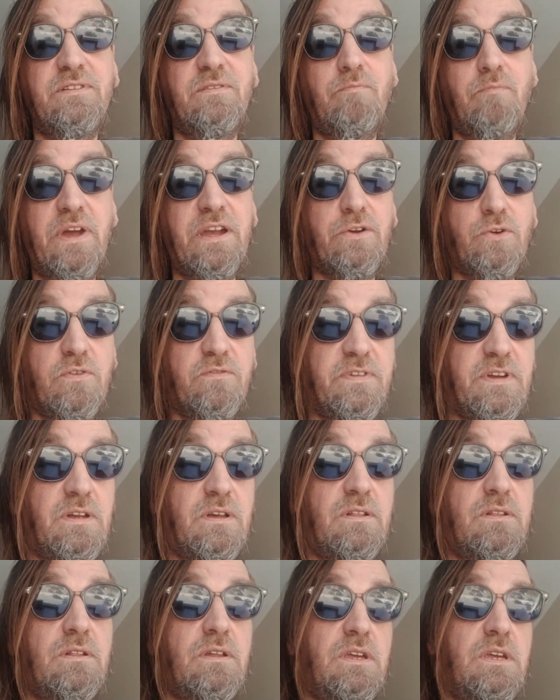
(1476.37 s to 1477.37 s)

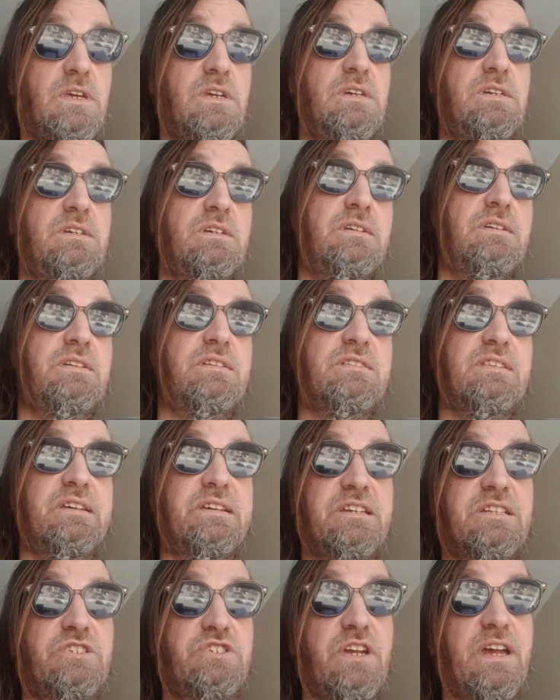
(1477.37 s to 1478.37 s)
Microvell is
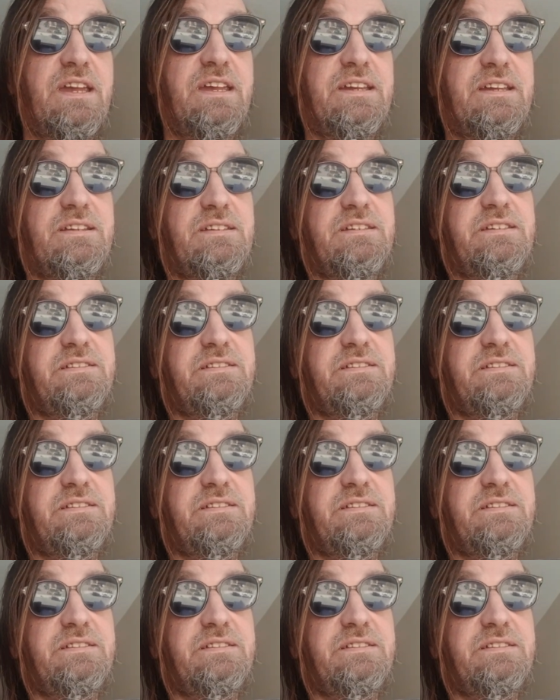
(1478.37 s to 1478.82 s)
like a giant.